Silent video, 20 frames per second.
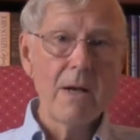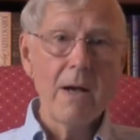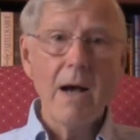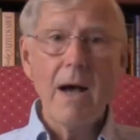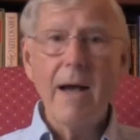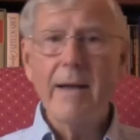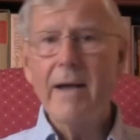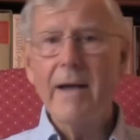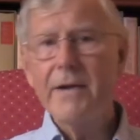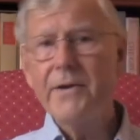
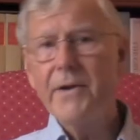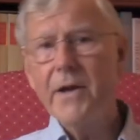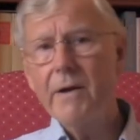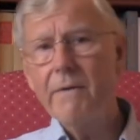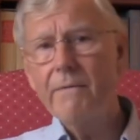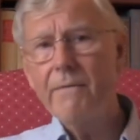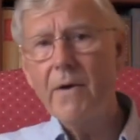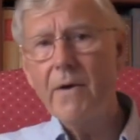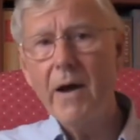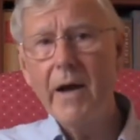I
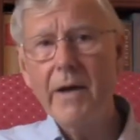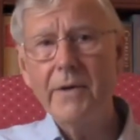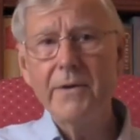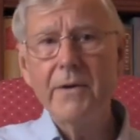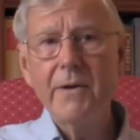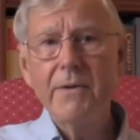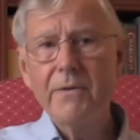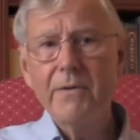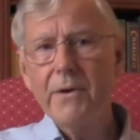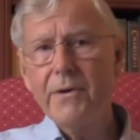identified
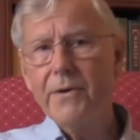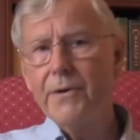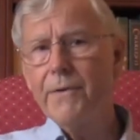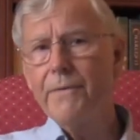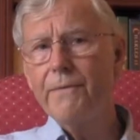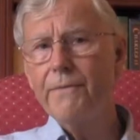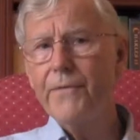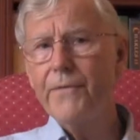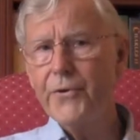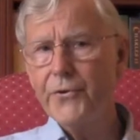that a
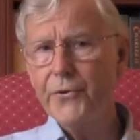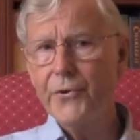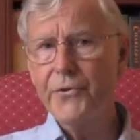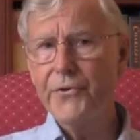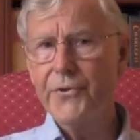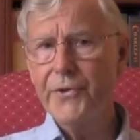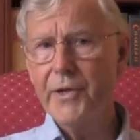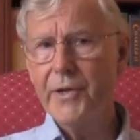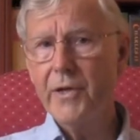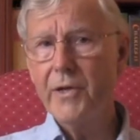
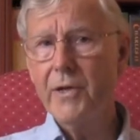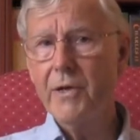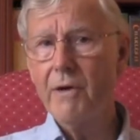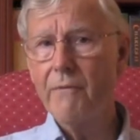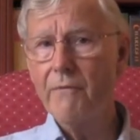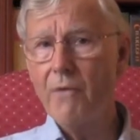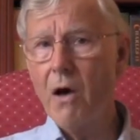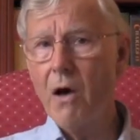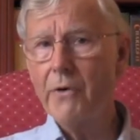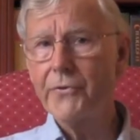deficiency
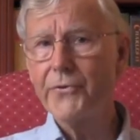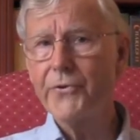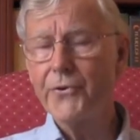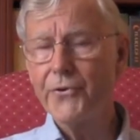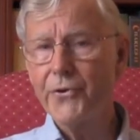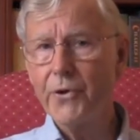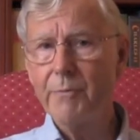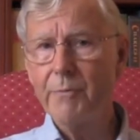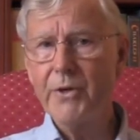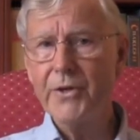of
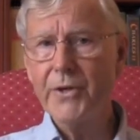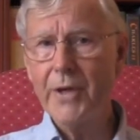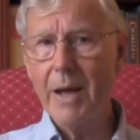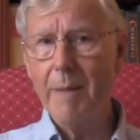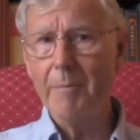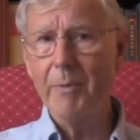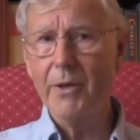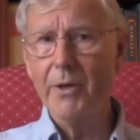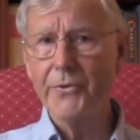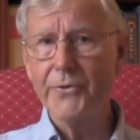oxygen
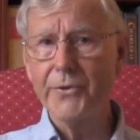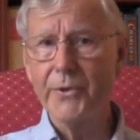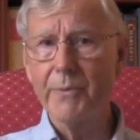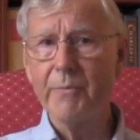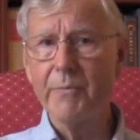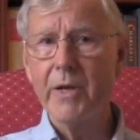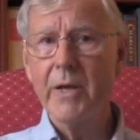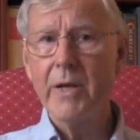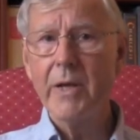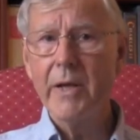
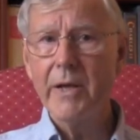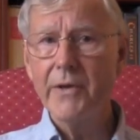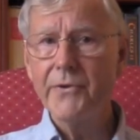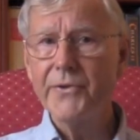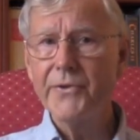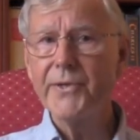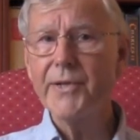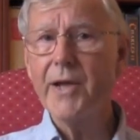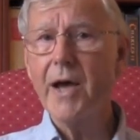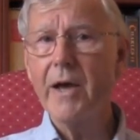metabolism
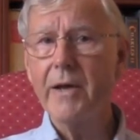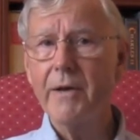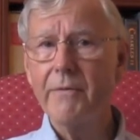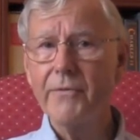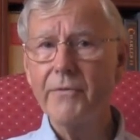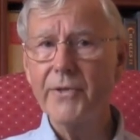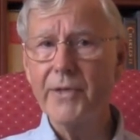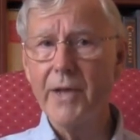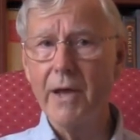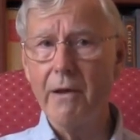inside
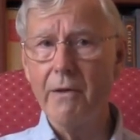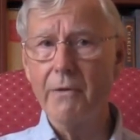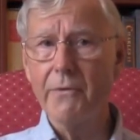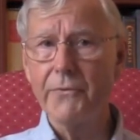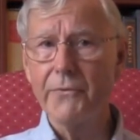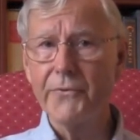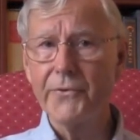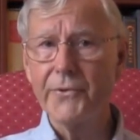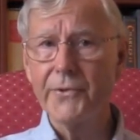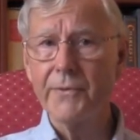of
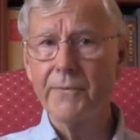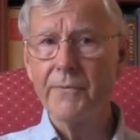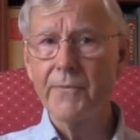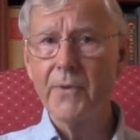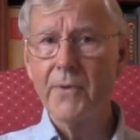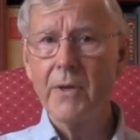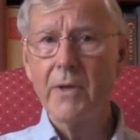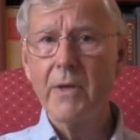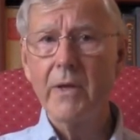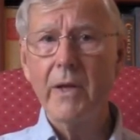cells
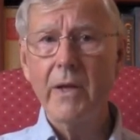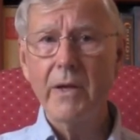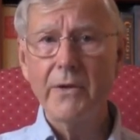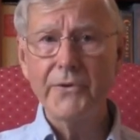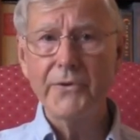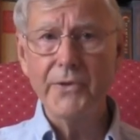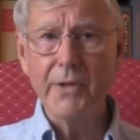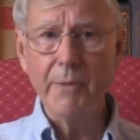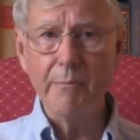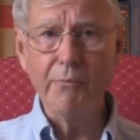
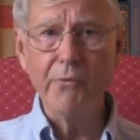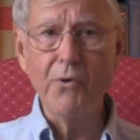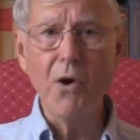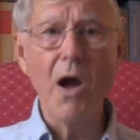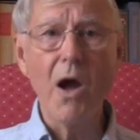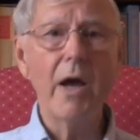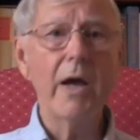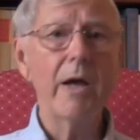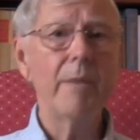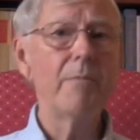is the
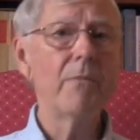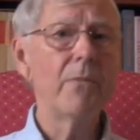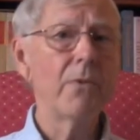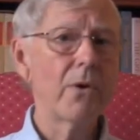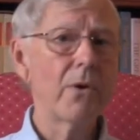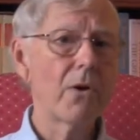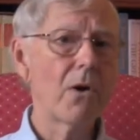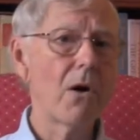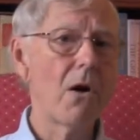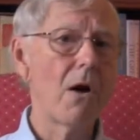prime
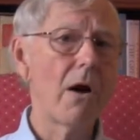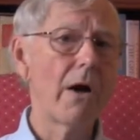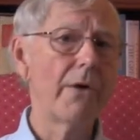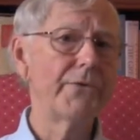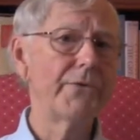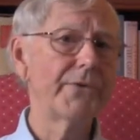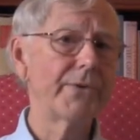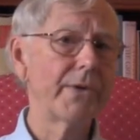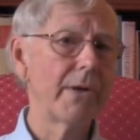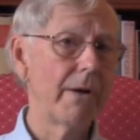
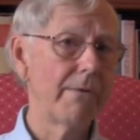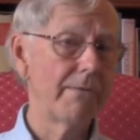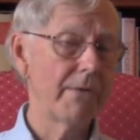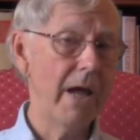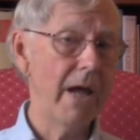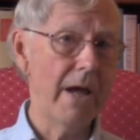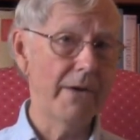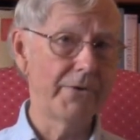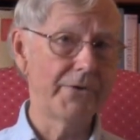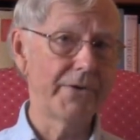cause of
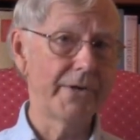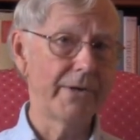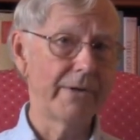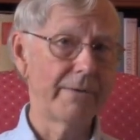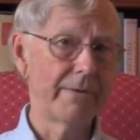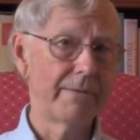cancer.